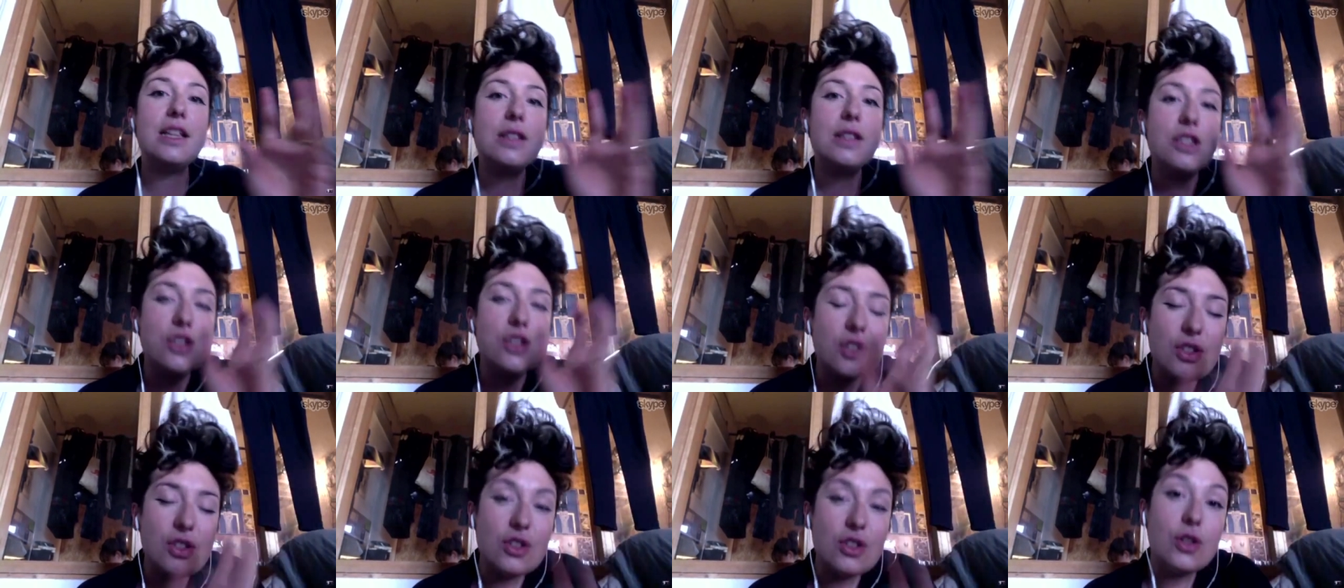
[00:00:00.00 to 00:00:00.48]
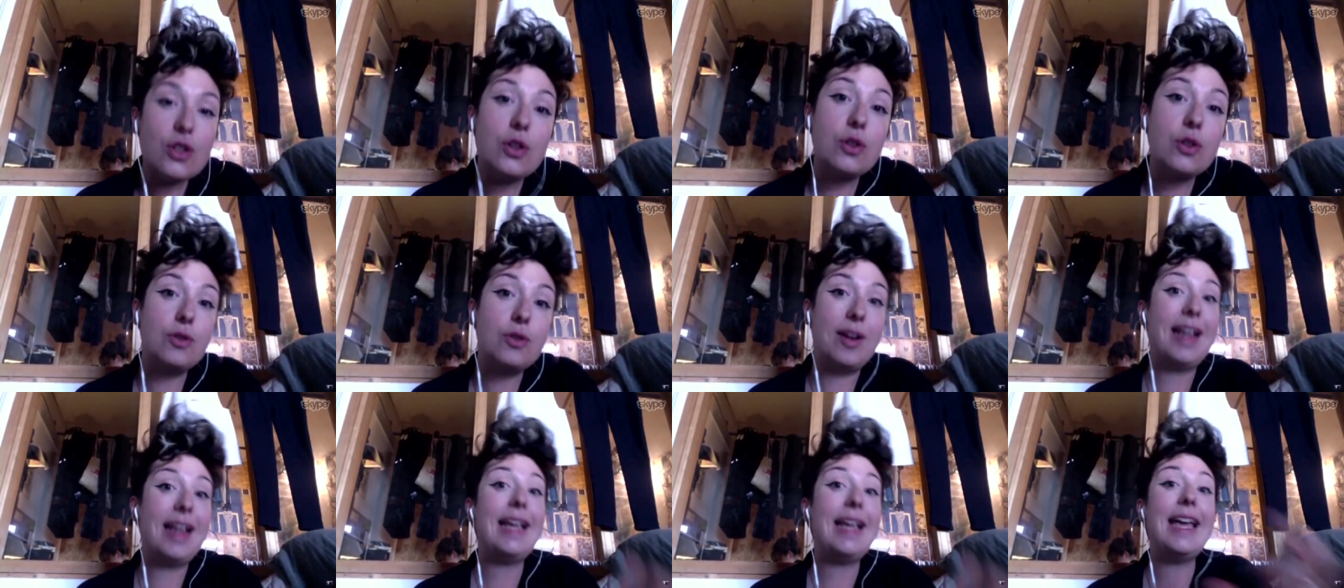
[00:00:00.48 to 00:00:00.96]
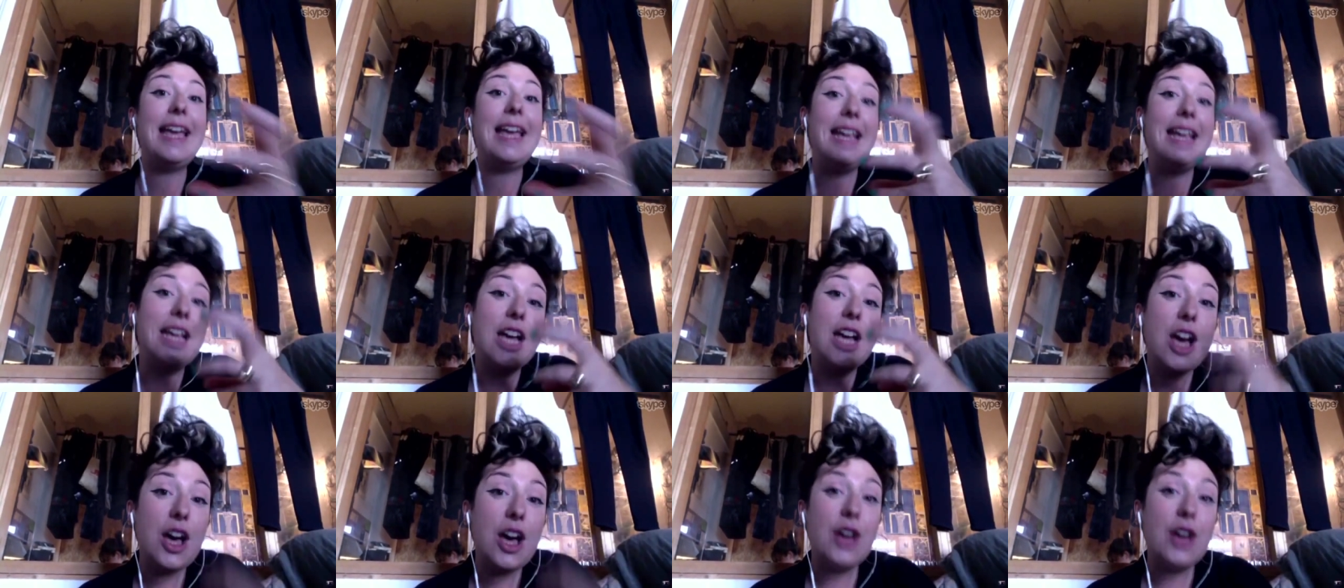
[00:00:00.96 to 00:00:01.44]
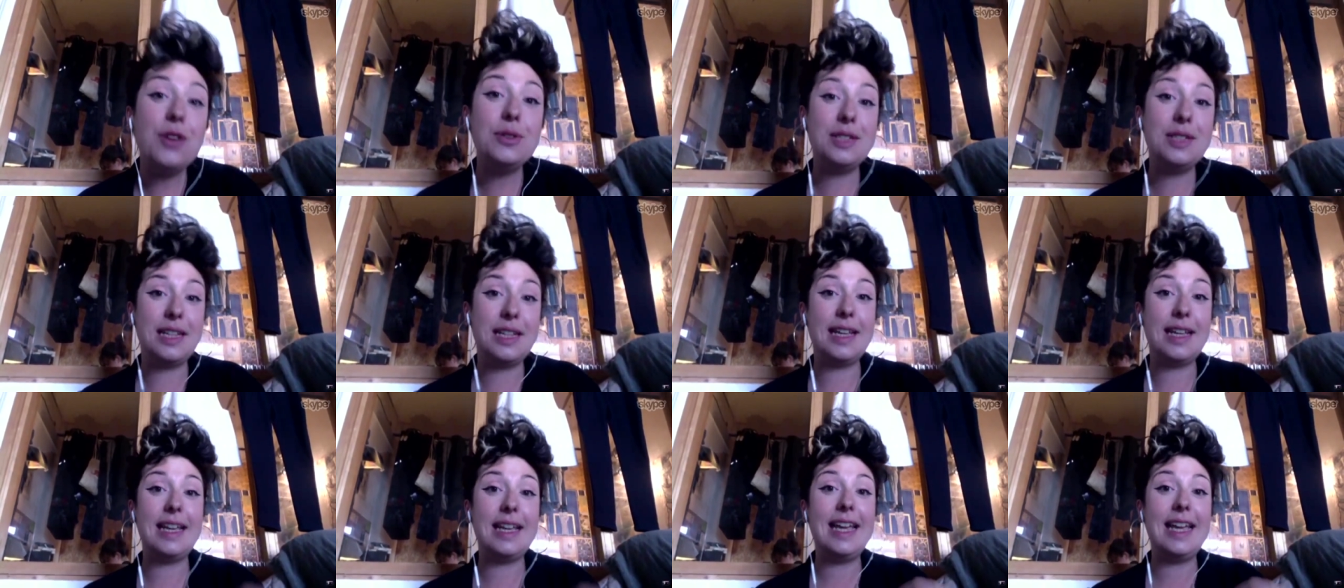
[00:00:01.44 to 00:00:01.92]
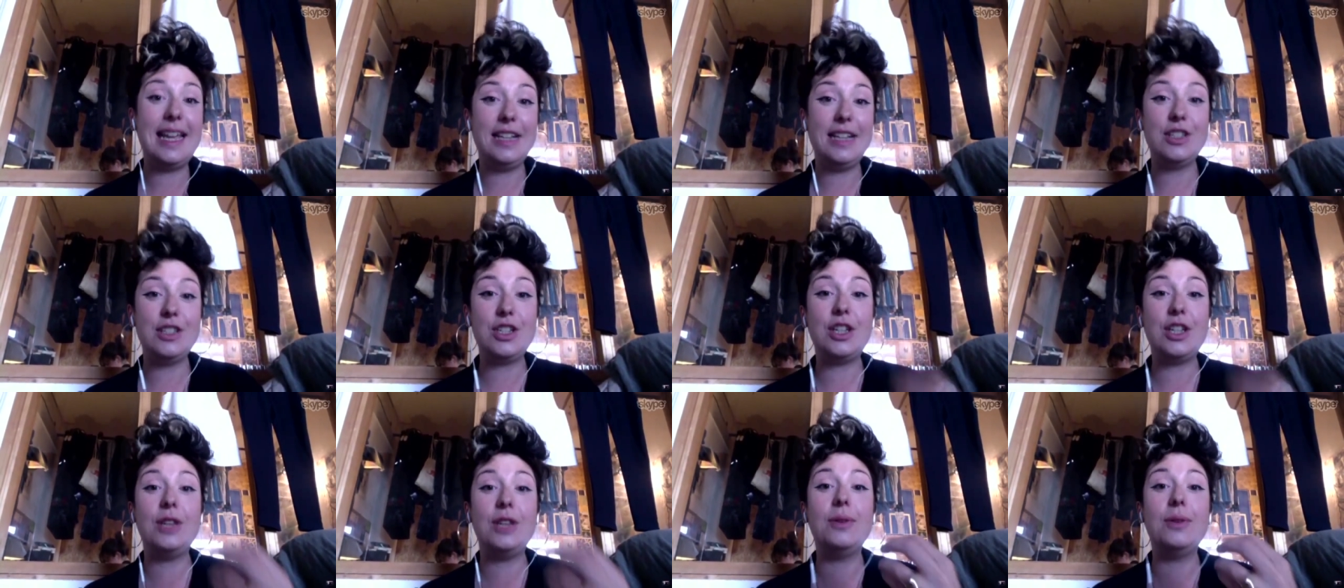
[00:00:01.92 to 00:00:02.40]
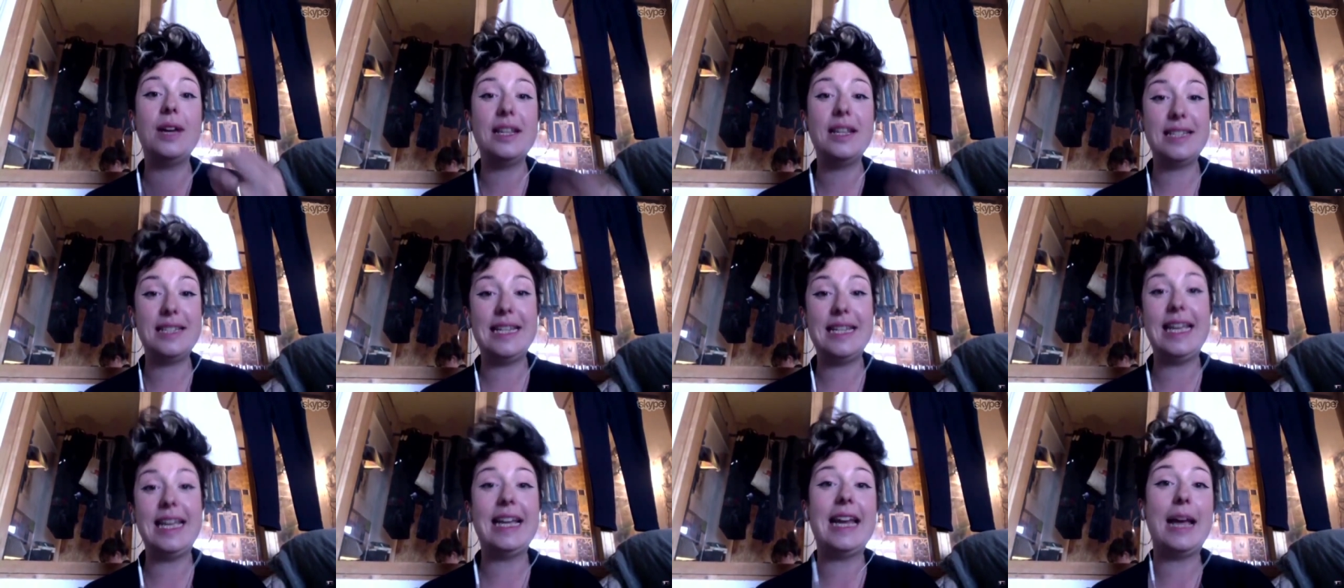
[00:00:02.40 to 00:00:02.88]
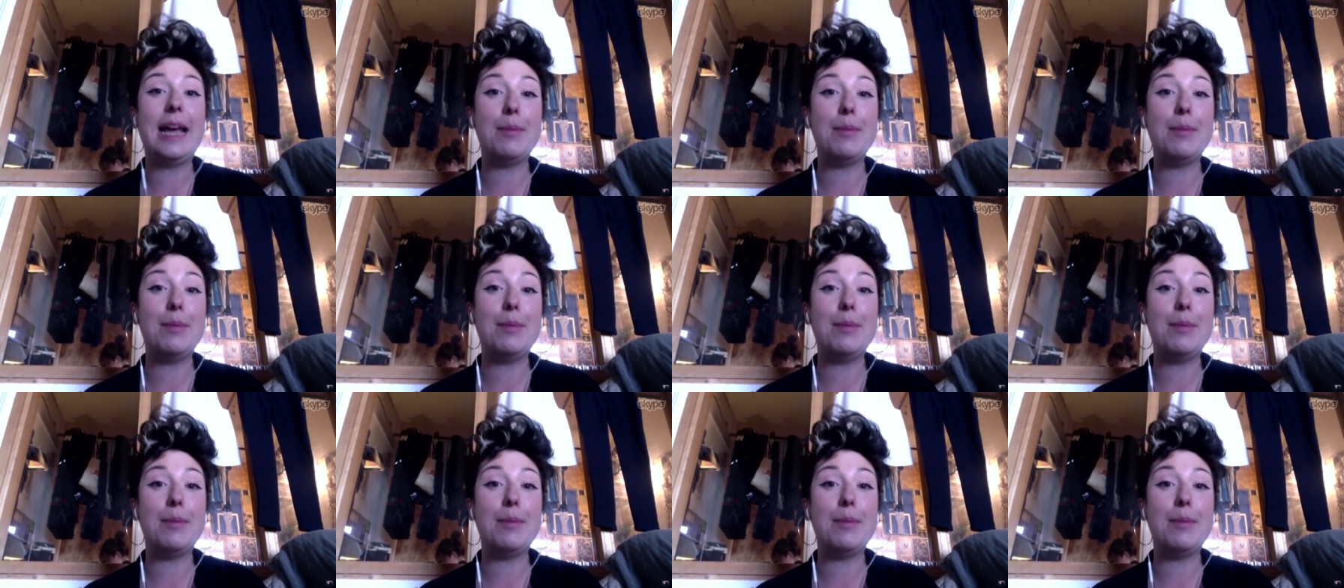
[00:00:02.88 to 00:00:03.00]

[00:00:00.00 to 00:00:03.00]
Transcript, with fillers: store it, encode it into a DNA